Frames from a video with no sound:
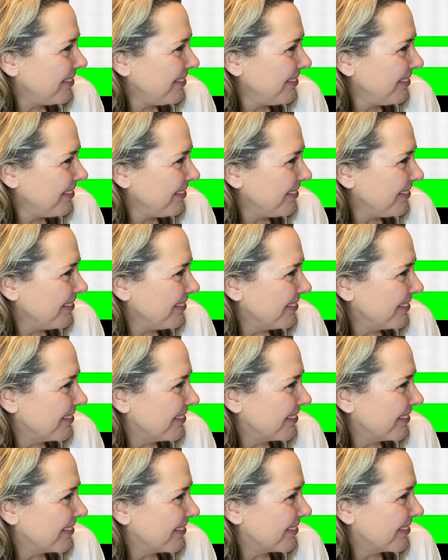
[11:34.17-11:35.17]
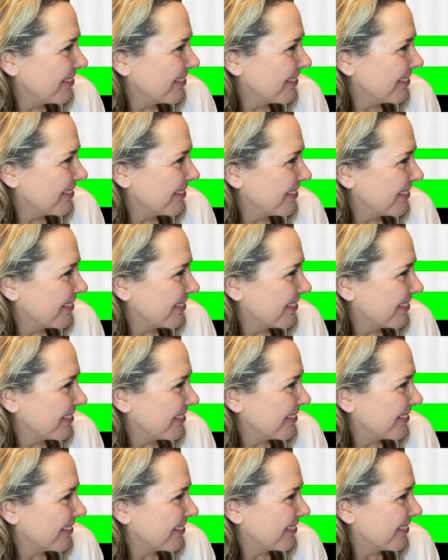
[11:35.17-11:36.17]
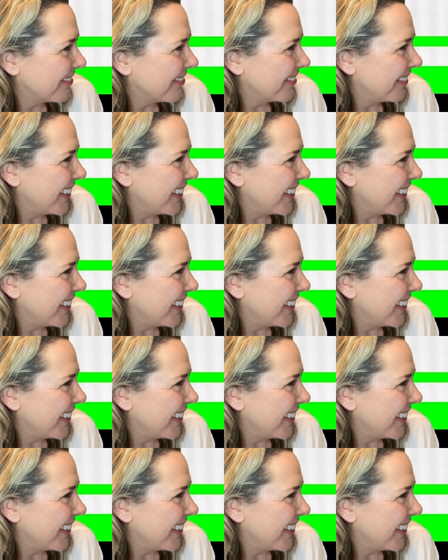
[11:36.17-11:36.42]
This person isn't speaking.